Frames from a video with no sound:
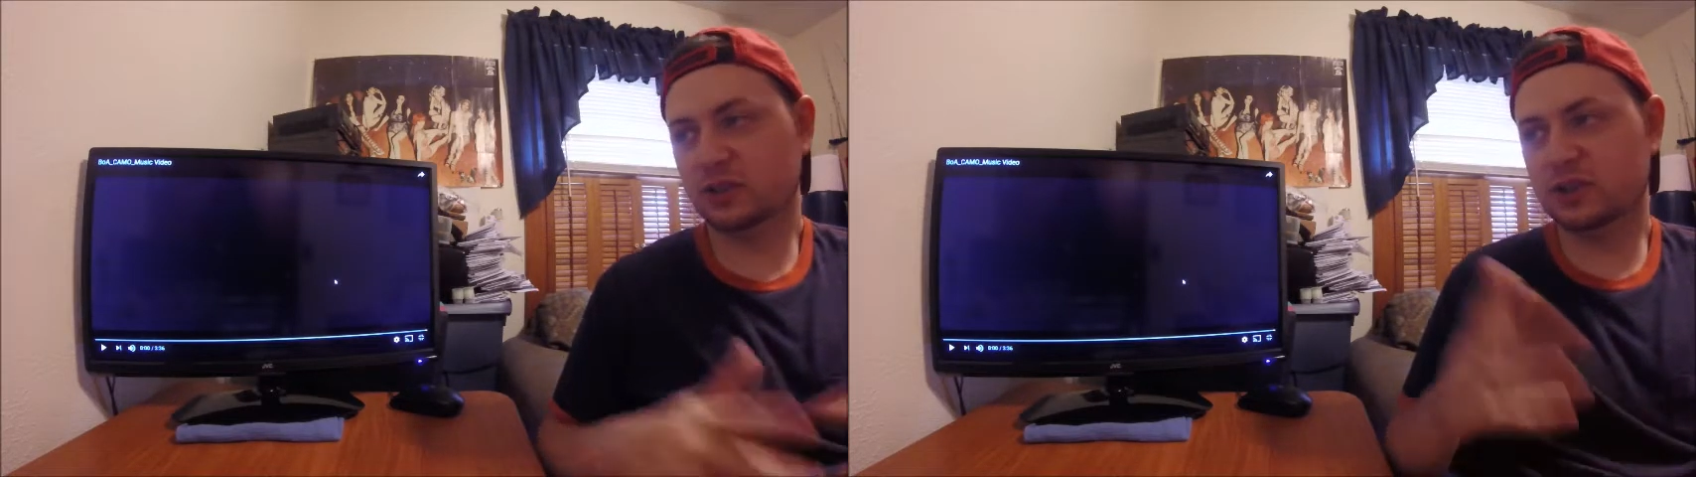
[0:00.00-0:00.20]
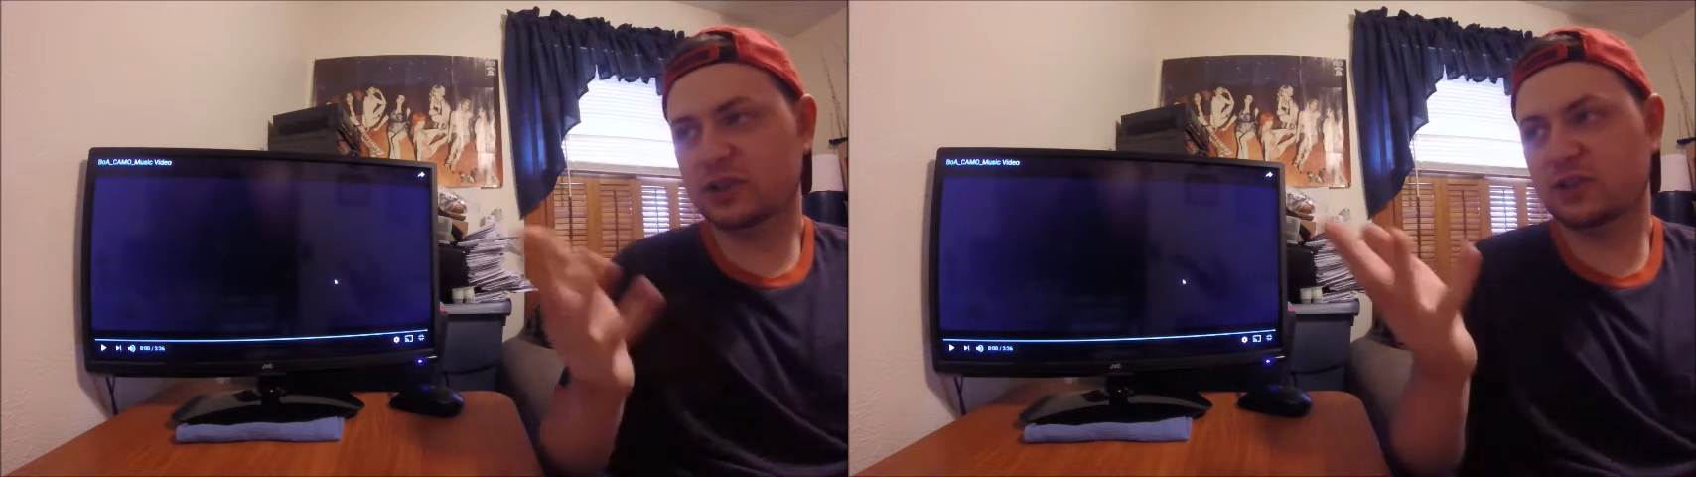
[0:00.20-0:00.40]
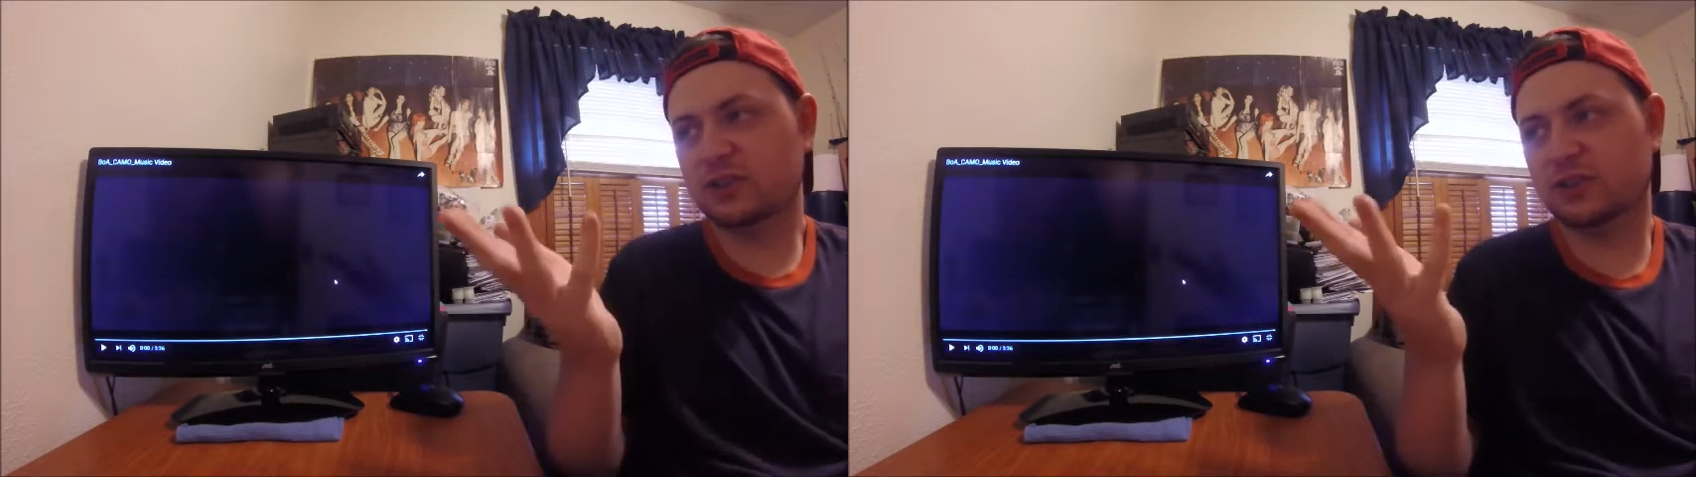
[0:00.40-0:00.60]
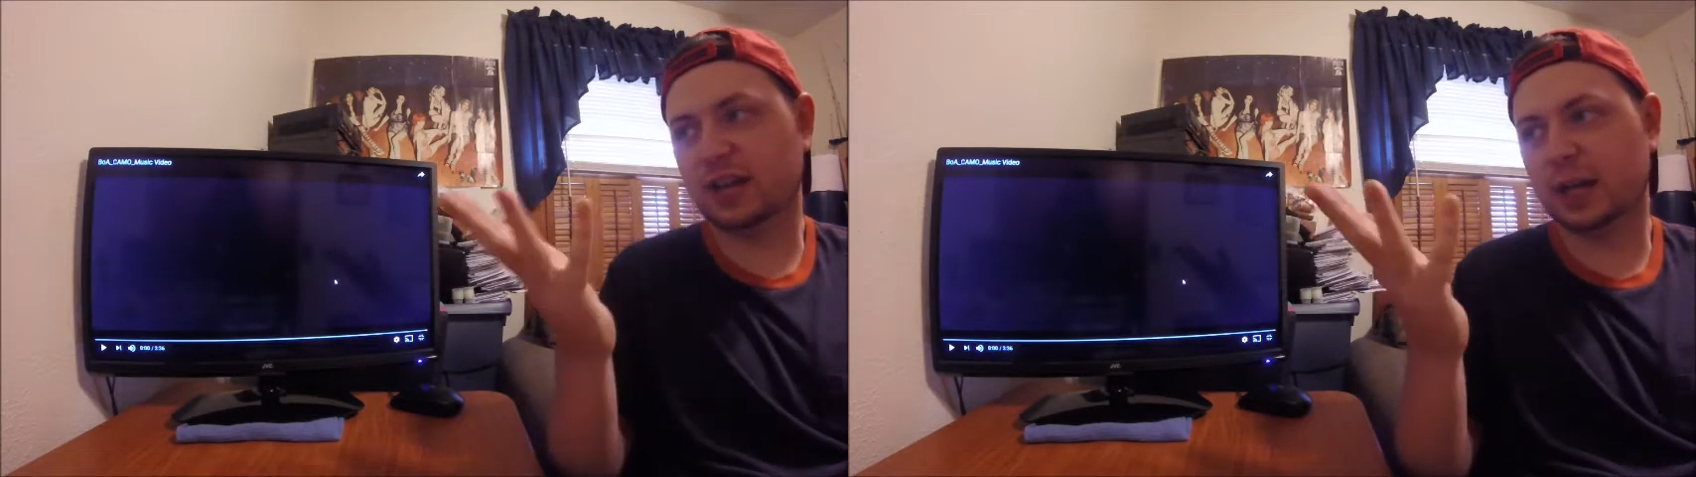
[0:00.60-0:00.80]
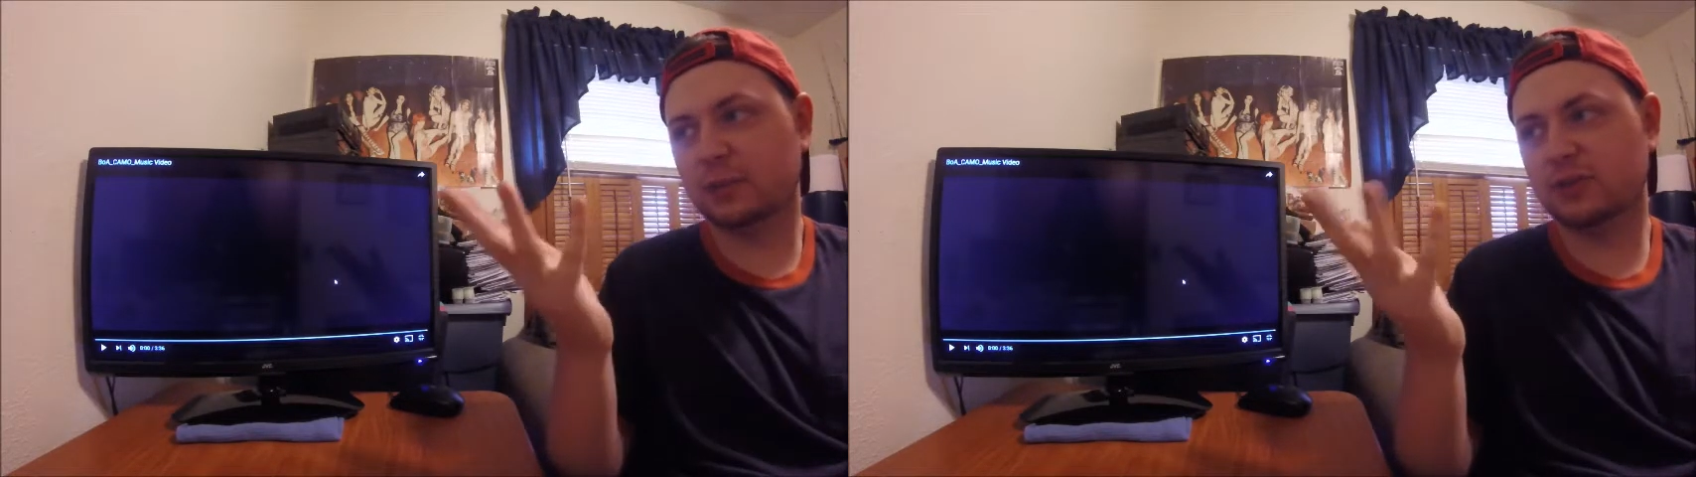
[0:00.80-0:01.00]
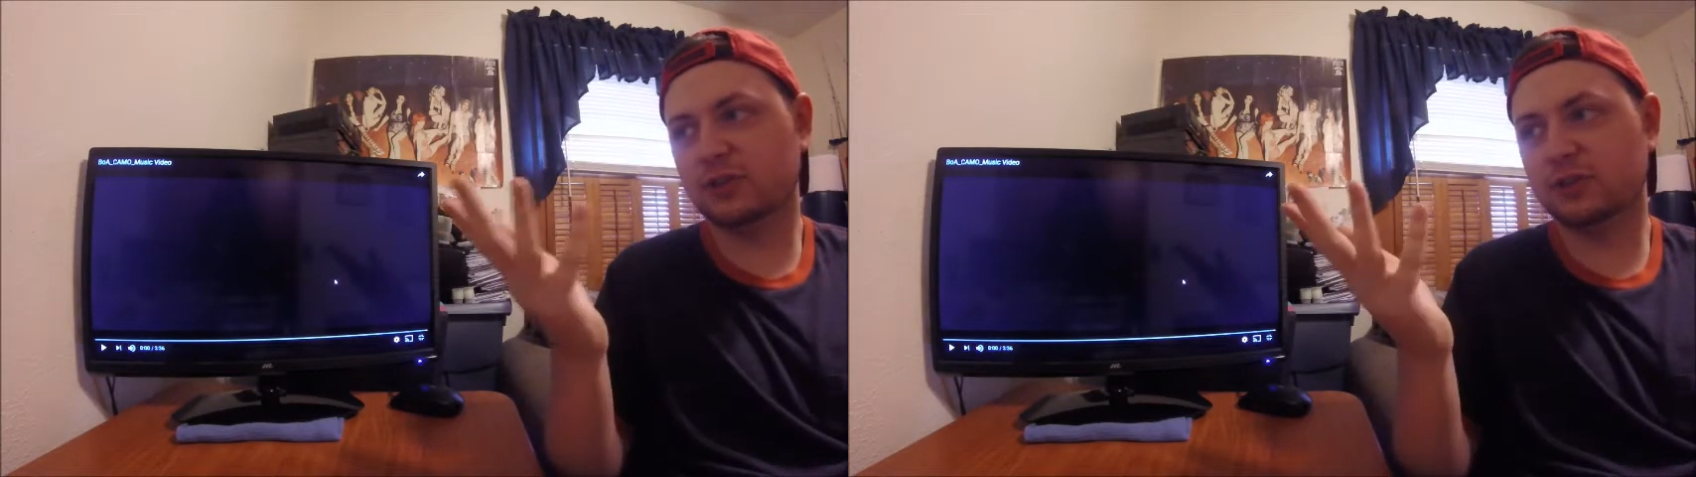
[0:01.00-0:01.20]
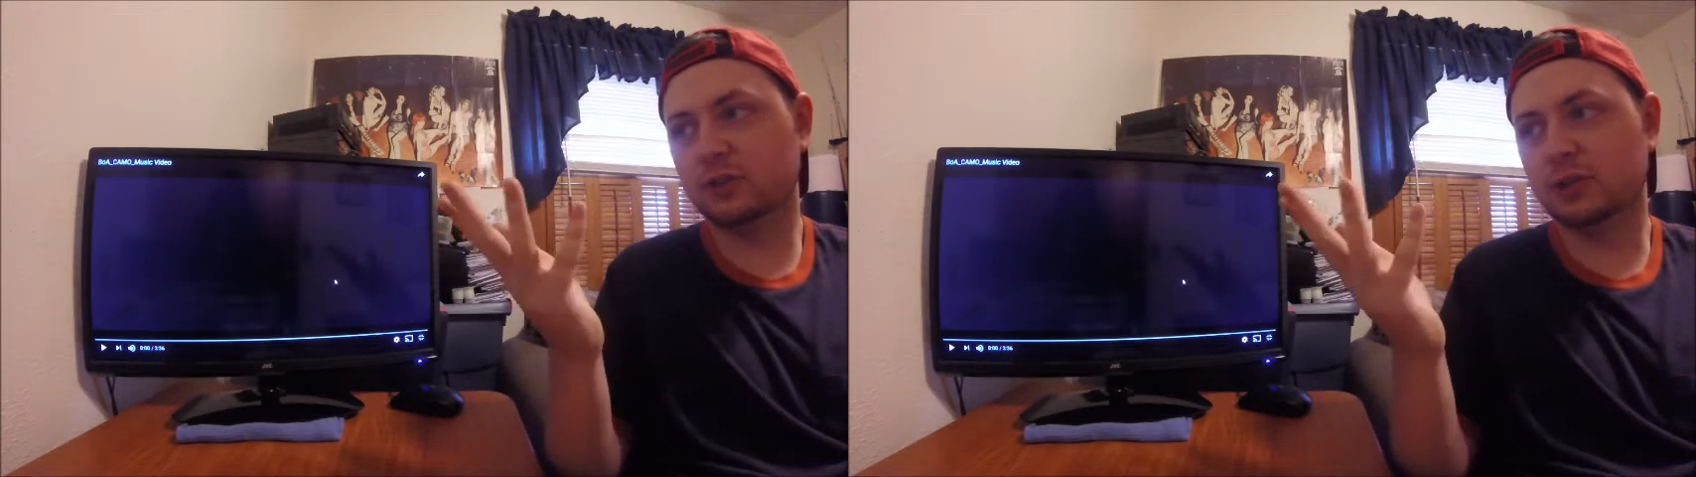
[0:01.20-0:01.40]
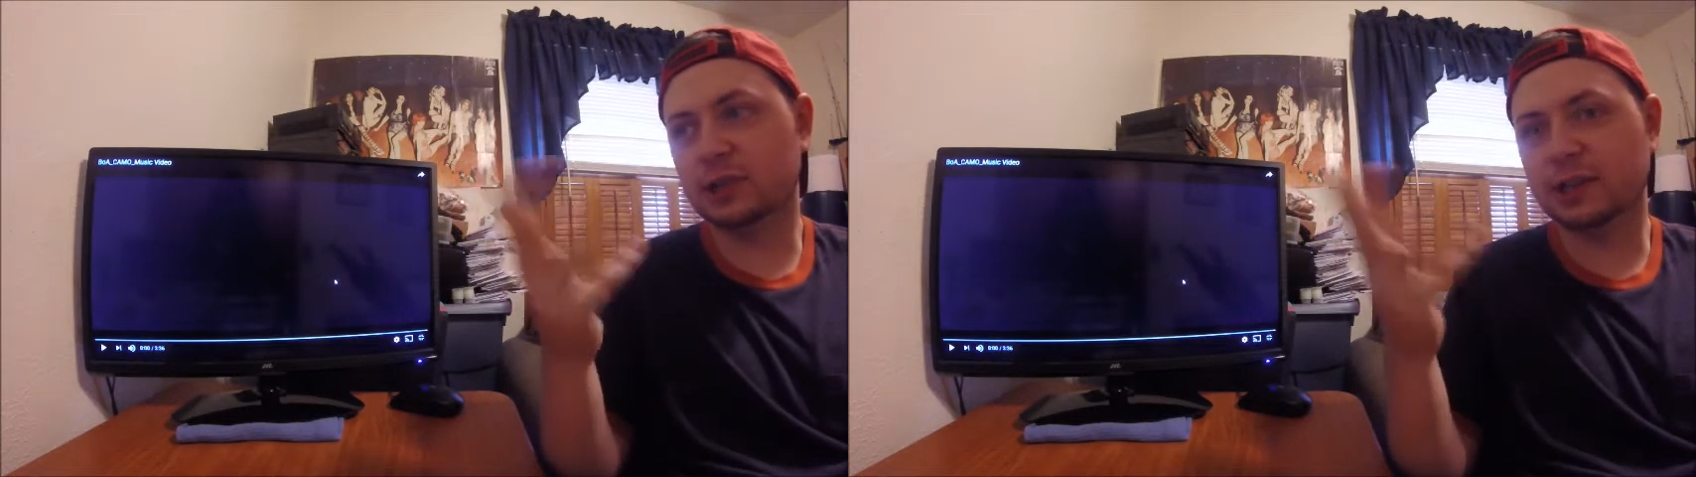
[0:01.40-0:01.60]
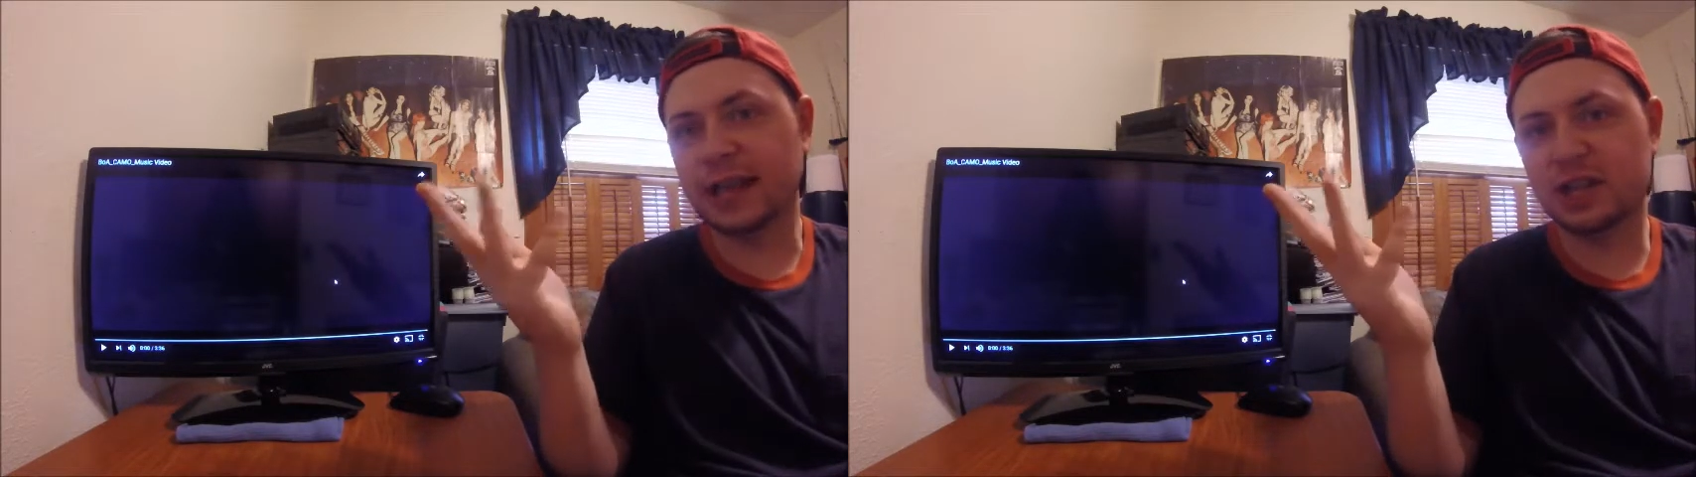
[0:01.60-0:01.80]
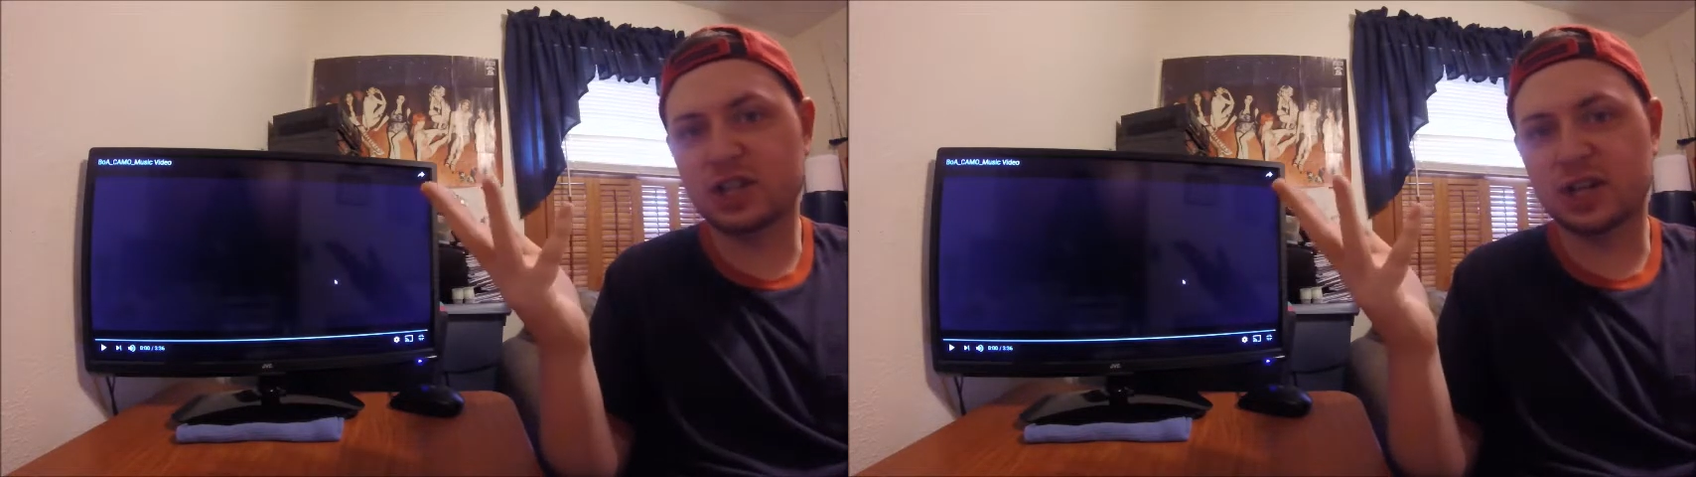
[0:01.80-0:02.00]
she's just an absolute
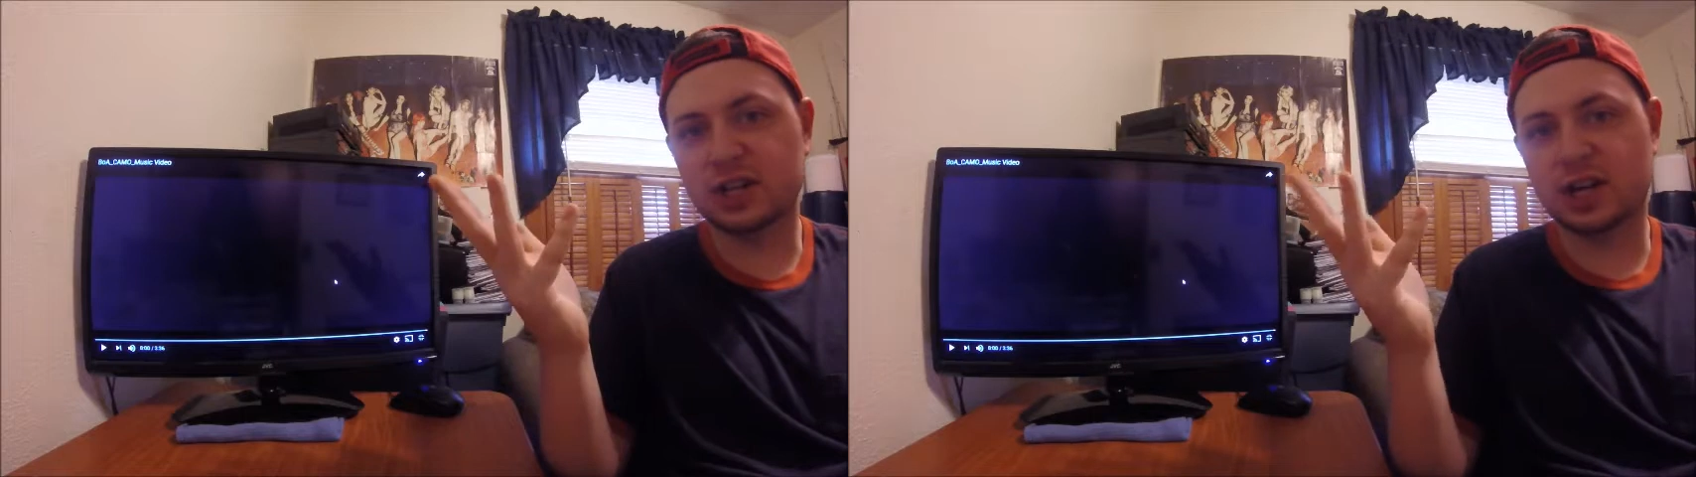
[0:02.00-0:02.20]
legend,